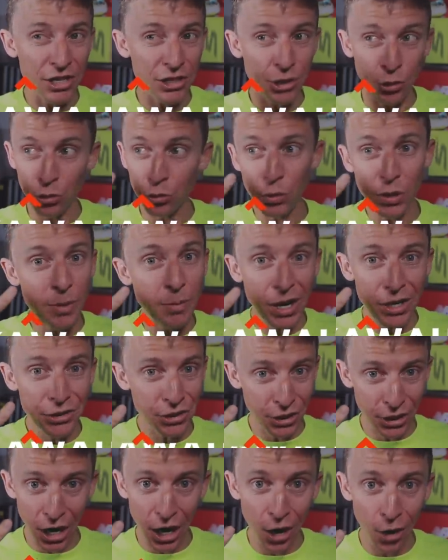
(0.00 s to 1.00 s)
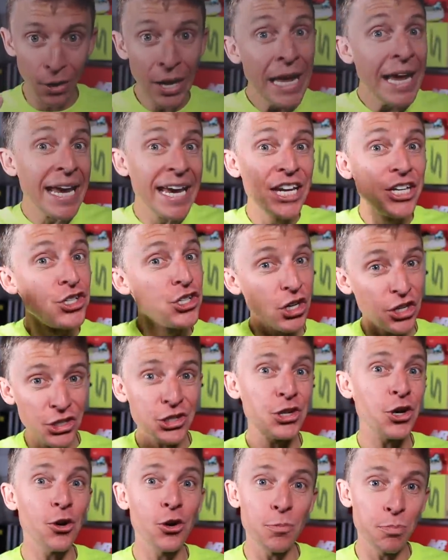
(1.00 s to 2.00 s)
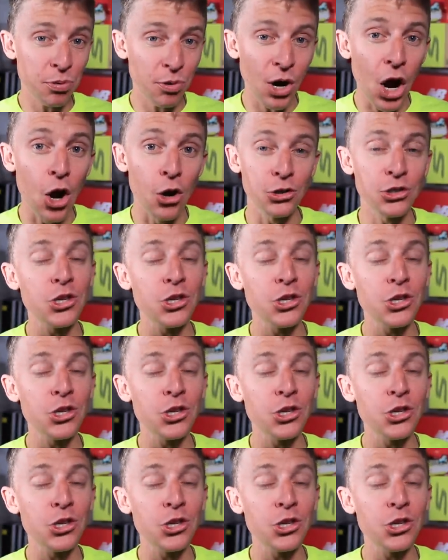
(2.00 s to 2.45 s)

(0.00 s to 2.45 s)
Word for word: so 3 months ago, he just turned pro.